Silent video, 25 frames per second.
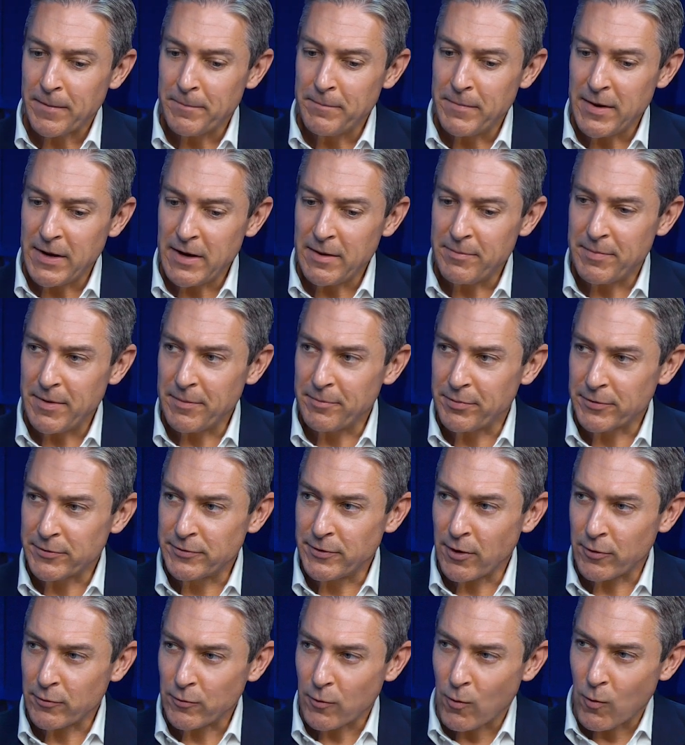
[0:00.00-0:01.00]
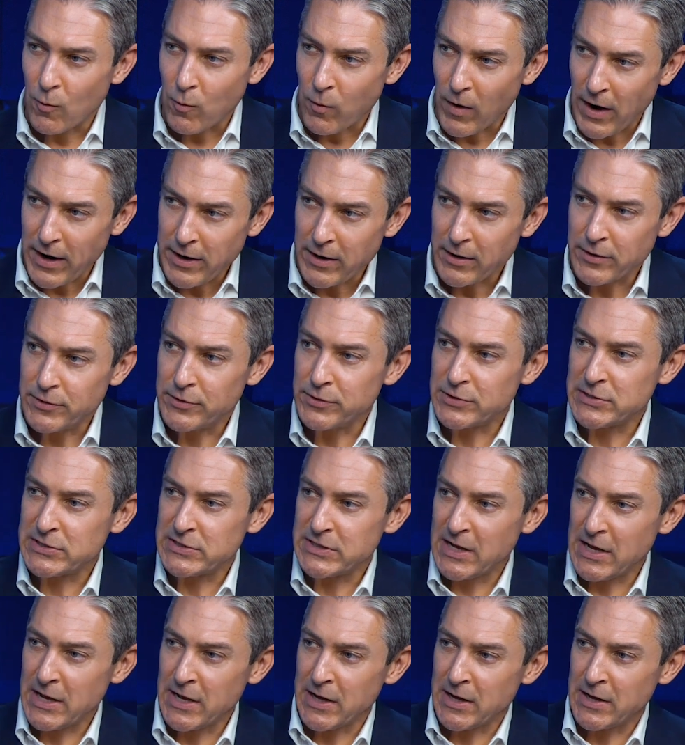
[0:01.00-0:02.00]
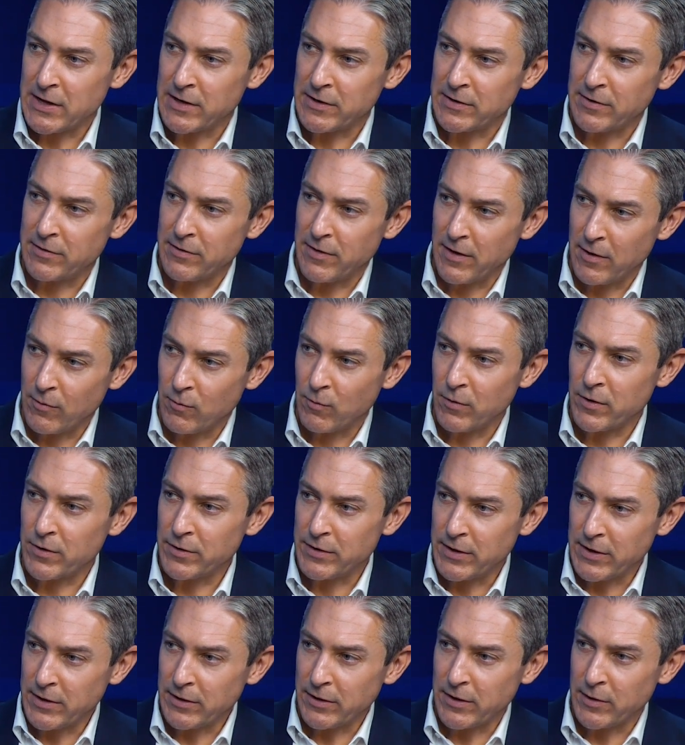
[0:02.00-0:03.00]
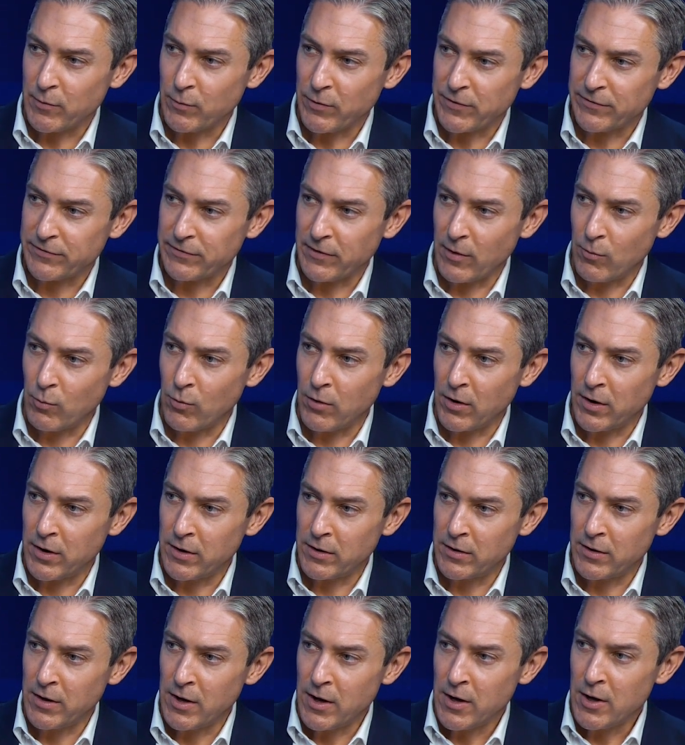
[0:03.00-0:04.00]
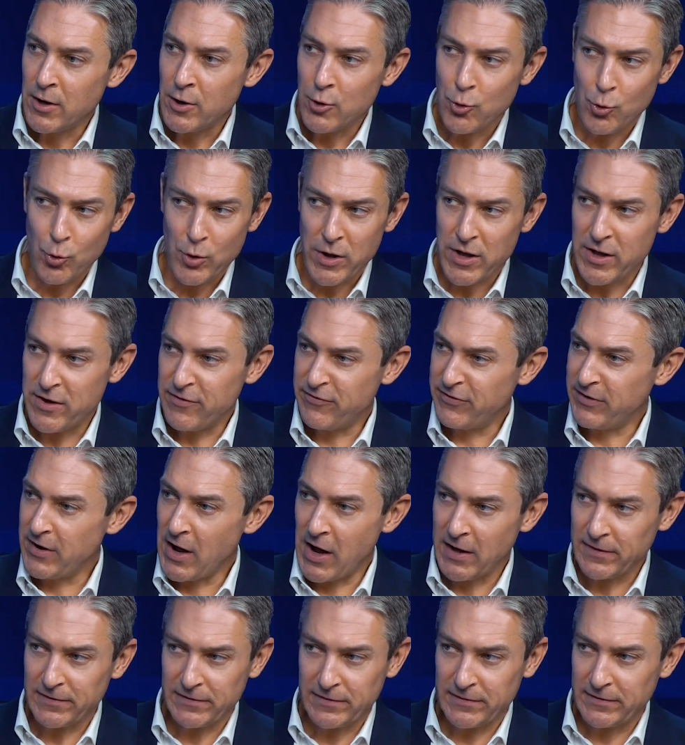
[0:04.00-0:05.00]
many people don't quite understand that we're dealing with someone who, if not